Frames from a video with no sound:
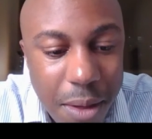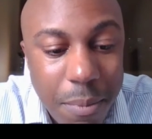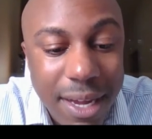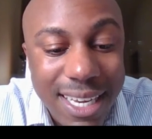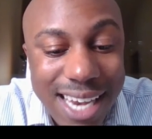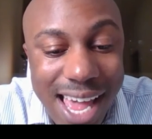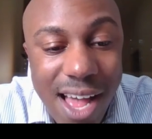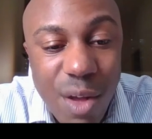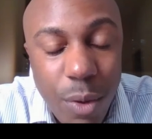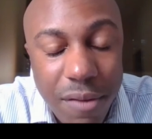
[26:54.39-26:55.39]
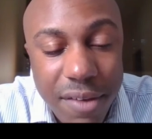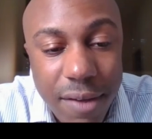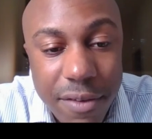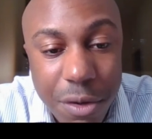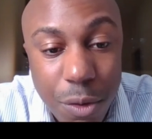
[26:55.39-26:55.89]
But now we've
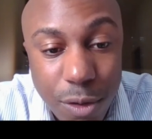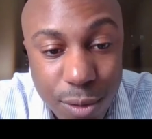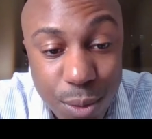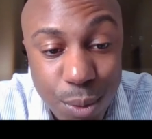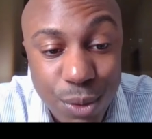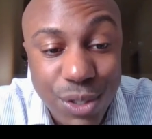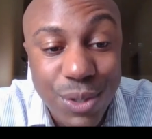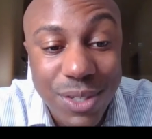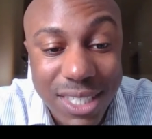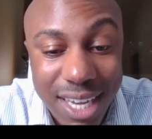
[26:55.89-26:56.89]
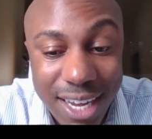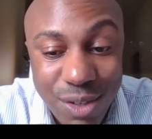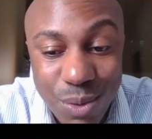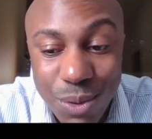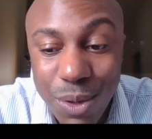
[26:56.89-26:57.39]
given you the tools to
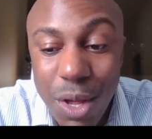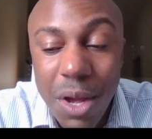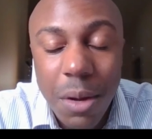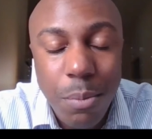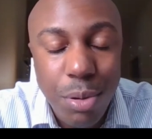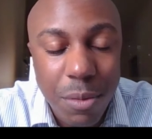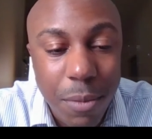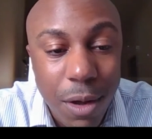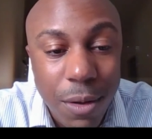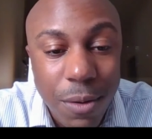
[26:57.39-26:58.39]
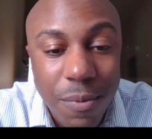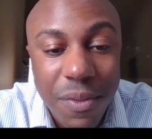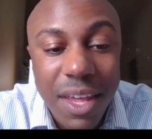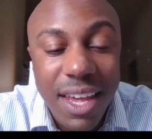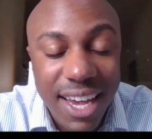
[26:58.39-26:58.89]
schedule,
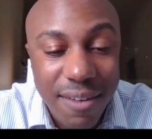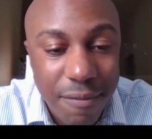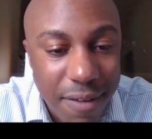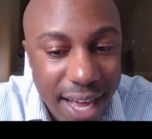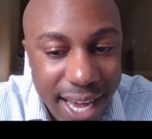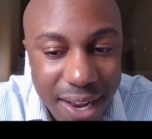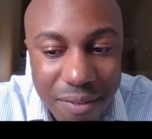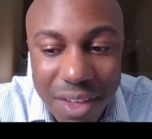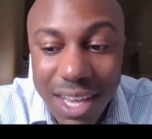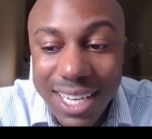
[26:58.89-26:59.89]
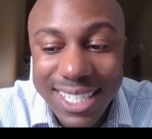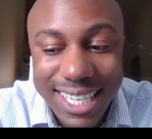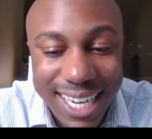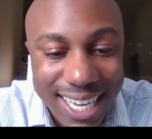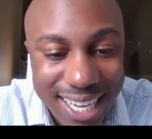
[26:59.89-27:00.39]
promote, invite,
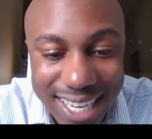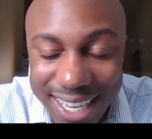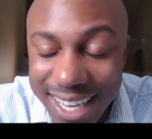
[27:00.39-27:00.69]
ticket,